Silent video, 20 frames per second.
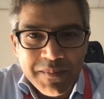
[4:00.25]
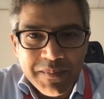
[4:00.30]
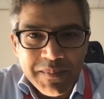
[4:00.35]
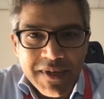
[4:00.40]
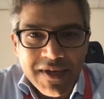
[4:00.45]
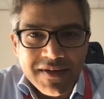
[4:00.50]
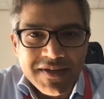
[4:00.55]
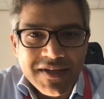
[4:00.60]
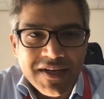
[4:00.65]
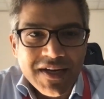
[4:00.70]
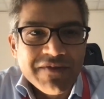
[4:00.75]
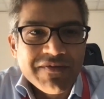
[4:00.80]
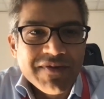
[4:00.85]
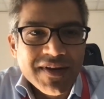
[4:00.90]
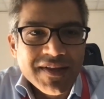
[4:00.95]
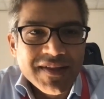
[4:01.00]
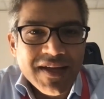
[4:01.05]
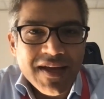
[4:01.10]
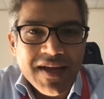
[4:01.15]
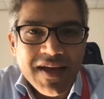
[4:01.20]
but
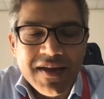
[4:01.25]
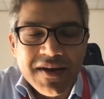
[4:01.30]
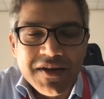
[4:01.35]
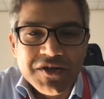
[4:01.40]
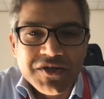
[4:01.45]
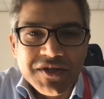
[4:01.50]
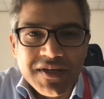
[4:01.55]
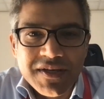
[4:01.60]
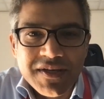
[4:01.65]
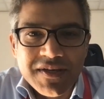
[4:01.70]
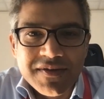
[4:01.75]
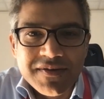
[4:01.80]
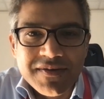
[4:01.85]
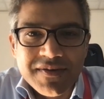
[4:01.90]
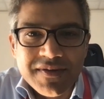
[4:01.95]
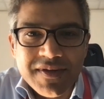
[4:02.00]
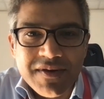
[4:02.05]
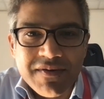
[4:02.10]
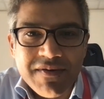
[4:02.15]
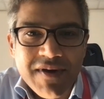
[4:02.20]
delivering that energy
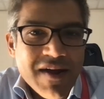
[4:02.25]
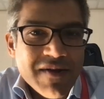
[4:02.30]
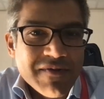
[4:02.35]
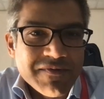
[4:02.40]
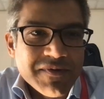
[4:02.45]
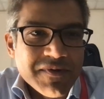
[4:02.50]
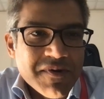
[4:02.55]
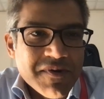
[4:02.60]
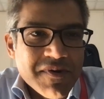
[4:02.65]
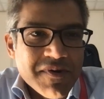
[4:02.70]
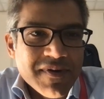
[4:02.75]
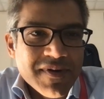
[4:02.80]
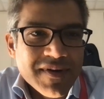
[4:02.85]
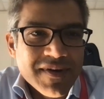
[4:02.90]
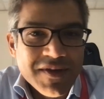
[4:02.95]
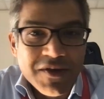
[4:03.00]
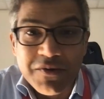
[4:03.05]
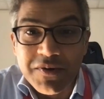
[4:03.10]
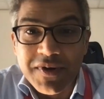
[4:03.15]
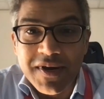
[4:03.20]
to the ground for
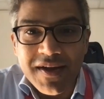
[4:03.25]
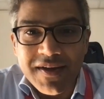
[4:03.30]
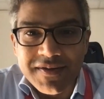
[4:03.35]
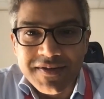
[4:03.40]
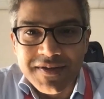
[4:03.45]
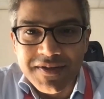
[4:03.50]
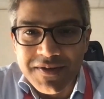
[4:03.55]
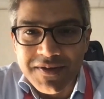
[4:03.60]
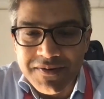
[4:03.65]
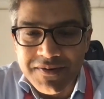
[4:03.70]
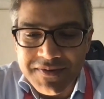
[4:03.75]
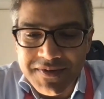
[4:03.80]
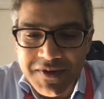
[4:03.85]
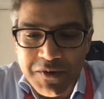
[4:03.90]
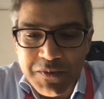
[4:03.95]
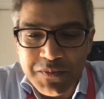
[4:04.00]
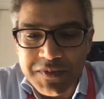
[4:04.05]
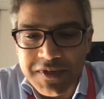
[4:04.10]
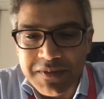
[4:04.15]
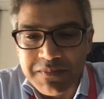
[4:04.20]
you and I to use,
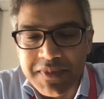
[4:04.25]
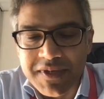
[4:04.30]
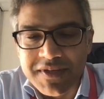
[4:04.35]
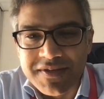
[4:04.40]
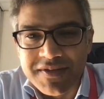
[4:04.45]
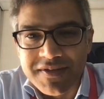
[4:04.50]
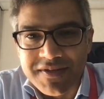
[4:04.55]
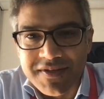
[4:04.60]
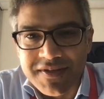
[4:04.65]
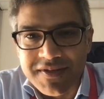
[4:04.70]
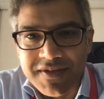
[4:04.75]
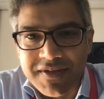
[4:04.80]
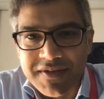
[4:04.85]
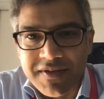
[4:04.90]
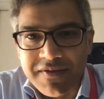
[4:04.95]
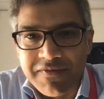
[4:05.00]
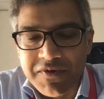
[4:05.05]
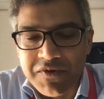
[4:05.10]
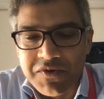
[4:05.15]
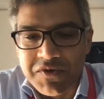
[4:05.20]
homes and businesses
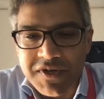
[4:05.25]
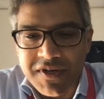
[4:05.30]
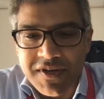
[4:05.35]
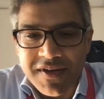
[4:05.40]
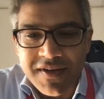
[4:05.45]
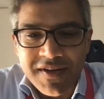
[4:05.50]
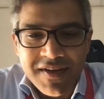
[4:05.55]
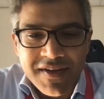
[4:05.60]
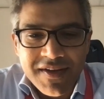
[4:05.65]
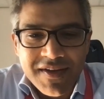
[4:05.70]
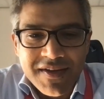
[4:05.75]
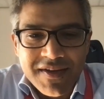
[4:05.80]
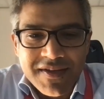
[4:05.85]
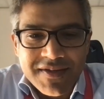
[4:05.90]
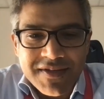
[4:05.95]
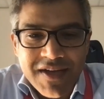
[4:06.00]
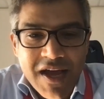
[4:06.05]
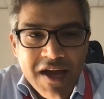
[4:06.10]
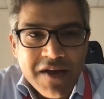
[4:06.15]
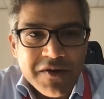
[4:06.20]
in the future.
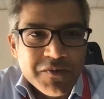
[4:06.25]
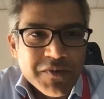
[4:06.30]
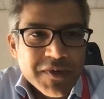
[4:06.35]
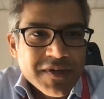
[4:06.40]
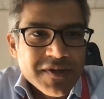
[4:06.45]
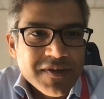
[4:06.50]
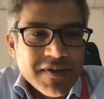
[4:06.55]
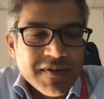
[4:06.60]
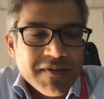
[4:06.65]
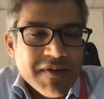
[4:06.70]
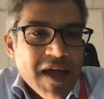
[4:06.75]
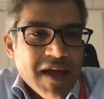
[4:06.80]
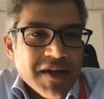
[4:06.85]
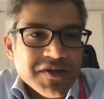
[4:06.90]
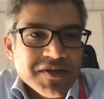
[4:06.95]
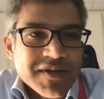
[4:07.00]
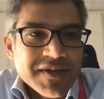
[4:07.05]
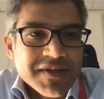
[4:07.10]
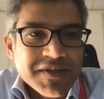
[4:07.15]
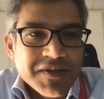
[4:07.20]
So how do we
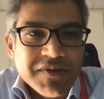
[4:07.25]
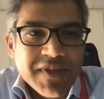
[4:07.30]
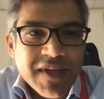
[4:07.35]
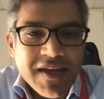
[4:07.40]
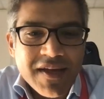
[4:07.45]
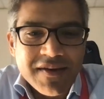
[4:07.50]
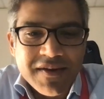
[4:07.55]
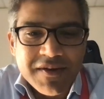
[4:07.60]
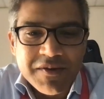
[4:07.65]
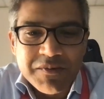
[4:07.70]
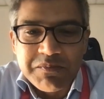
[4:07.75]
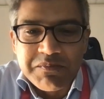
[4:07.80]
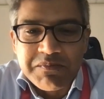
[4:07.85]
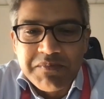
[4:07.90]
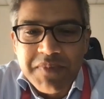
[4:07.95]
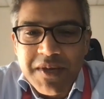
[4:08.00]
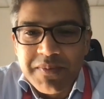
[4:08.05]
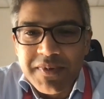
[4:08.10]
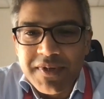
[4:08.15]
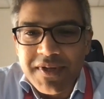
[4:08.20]
actually do that? Now,
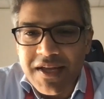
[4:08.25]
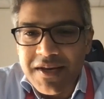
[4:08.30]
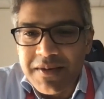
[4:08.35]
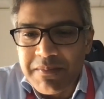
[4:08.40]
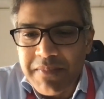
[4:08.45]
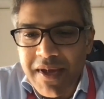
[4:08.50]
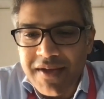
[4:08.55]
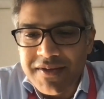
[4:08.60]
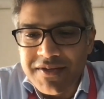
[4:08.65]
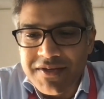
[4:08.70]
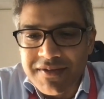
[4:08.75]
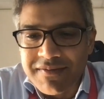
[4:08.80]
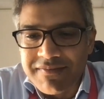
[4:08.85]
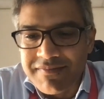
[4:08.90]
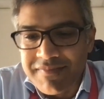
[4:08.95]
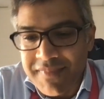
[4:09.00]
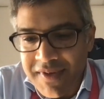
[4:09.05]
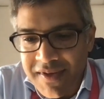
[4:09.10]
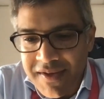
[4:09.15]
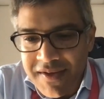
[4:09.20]
people can
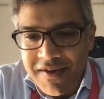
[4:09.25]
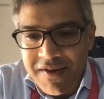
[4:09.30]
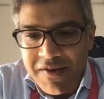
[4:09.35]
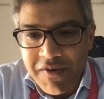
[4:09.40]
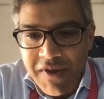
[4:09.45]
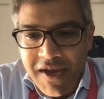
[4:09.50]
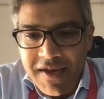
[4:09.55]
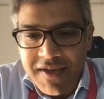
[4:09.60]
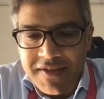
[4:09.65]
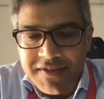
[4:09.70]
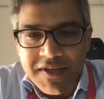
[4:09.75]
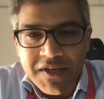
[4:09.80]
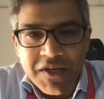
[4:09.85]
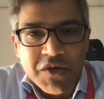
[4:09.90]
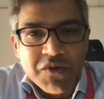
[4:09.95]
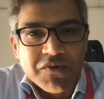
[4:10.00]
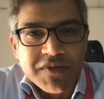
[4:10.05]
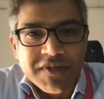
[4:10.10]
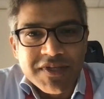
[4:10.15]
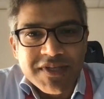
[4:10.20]
imagine, okay, it's a
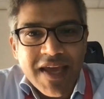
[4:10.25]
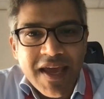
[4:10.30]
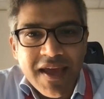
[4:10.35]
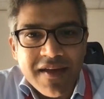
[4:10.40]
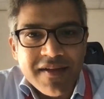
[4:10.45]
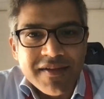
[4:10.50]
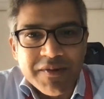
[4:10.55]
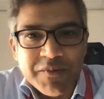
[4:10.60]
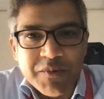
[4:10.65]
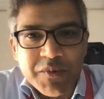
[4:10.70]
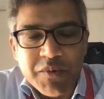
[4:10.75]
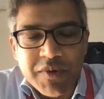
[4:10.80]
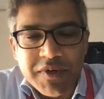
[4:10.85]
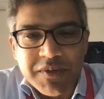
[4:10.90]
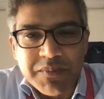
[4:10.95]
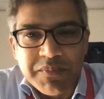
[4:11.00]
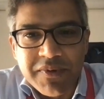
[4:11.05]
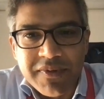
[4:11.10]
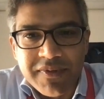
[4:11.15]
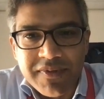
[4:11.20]
huge scale that we
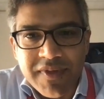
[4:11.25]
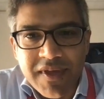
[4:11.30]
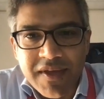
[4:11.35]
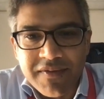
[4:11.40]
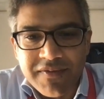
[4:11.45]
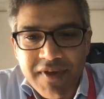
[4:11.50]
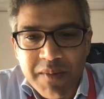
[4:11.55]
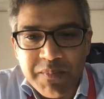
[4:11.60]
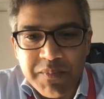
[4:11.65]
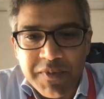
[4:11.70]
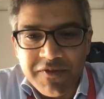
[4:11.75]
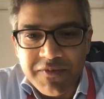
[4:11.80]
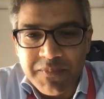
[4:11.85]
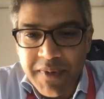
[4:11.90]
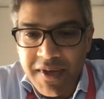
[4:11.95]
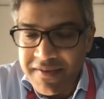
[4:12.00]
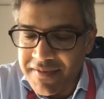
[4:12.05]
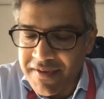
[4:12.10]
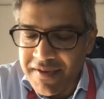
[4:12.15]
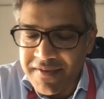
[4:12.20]
want to put things up in
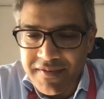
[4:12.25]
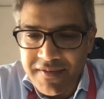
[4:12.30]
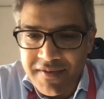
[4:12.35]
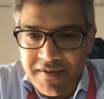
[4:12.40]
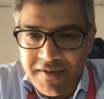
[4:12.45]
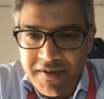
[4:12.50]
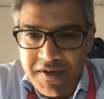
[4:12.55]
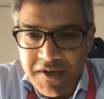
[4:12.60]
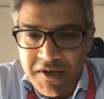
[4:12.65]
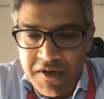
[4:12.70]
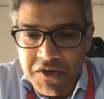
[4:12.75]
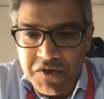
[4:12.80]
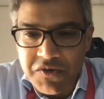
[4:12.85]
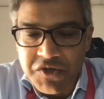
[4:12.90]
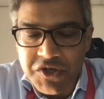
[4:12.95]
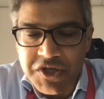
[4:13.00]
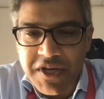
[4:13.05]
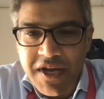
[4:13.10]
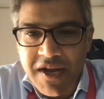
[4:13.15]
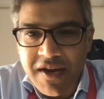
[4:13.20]
space. There's a
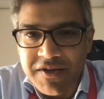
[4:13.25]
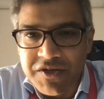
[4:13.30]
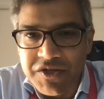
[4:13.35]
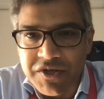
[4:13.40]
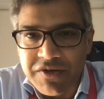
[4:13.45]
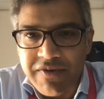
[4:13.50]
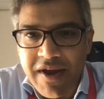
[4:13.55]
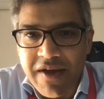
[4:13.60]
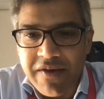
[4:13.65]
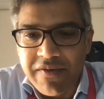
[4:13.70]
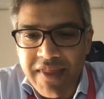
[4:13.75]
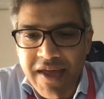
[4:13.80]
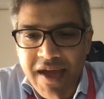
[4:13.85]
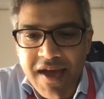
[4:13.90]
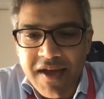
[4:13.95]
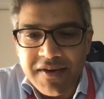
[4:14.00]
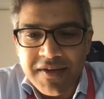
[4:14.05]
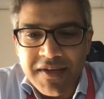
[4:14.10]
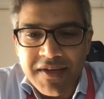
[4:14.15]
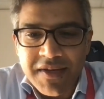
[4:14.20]
huge challenge around
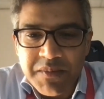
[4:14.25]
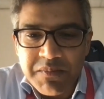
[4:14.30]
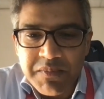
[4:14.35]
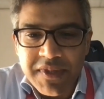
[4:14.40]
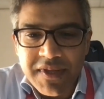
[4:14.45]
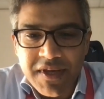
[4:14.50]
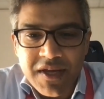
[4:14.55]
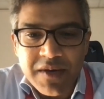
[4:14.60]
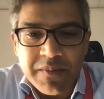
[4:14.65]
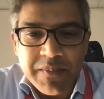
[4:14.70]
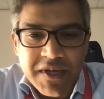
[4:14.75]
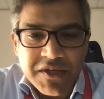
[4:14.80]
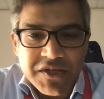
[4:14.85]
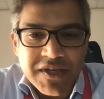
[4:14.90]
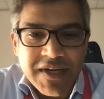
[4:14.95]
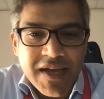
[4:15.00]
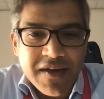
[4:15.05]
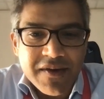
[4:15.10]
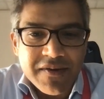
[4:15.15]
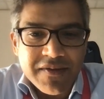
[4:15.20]
that, but they can
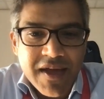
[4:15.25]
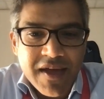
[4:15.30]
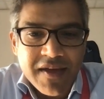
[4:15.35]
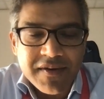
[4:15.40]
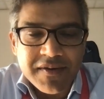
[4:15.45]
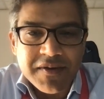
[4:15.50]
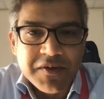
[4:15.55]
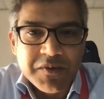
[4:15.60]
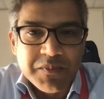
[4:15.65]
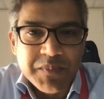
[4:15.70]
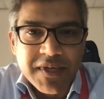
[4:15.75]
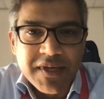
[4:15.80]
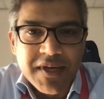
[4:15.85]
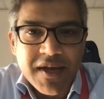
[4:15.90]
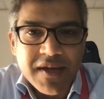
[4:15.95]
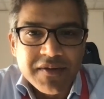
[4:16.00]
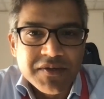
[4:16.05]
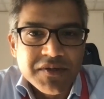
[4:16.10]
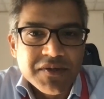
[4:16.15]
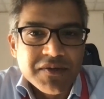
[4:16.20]
imagine how that could be
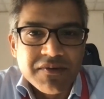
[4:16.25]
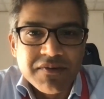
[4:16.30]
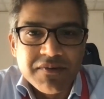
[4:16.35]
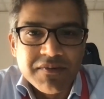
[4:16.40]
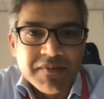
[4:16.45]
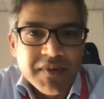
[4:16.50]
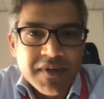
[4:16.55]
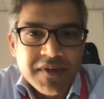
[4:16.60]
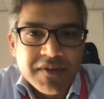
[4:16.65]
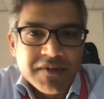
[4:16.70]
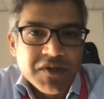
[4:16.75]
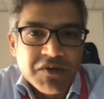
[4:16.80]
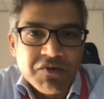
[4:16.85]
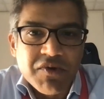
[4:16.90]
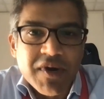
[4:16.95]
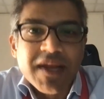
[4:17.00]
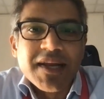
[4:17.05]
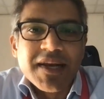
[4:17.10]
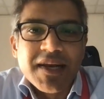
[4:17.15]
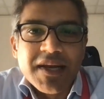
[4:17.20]
done to
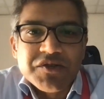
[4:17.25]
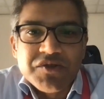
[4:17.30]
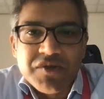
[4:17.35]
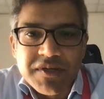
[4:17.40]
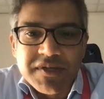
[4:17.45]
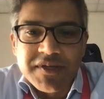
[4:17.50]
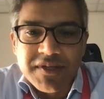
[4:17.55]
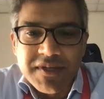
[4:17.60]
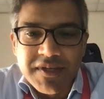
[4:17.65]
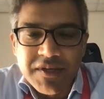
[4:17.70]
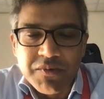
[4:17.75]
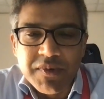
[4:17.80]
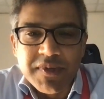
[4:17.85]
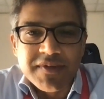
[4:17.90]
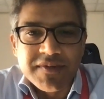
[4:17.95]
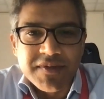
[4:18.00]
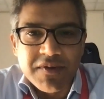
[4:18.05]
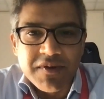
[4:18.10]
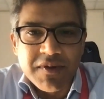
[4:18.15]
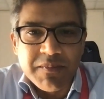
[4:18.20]
create electricity
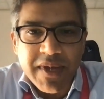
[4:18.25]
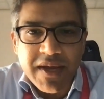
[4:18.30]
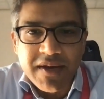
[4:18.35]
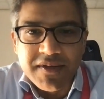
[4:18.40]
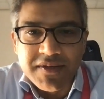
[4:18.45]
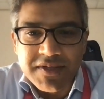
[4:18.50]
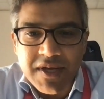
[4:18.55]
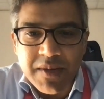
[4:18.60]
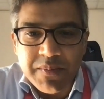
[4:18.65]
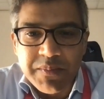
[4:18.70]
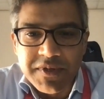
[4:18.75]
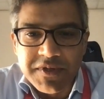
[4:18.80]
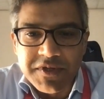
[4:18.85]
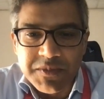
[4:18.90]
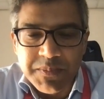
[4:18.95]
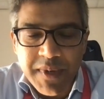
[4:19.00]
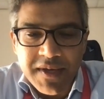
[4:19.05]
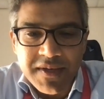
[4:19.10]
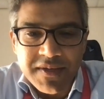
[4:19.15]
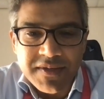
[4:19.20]
with solar panels up in
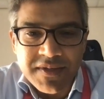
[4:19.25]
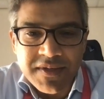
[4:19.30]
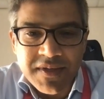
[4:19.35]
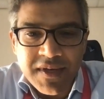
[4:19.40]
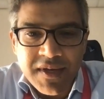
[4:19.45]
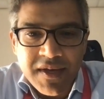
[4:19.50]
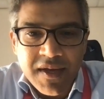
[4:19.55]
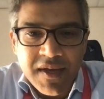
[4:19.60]
space.